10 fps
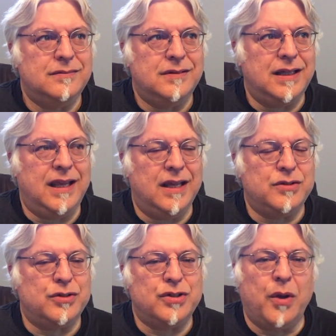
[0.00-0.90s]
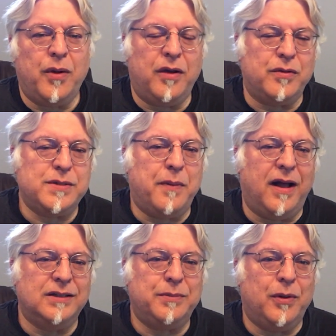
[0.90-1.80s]
the kids are so
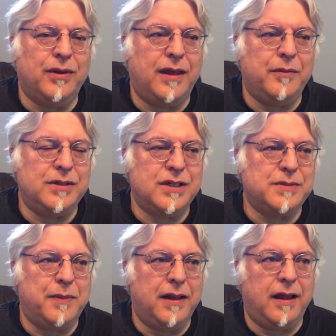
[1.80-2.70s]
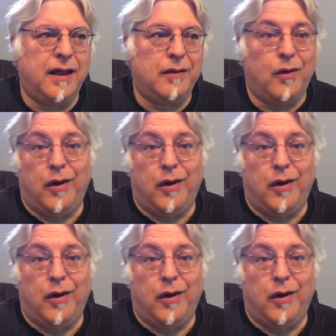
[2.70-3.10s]
irresponsible they would just be like well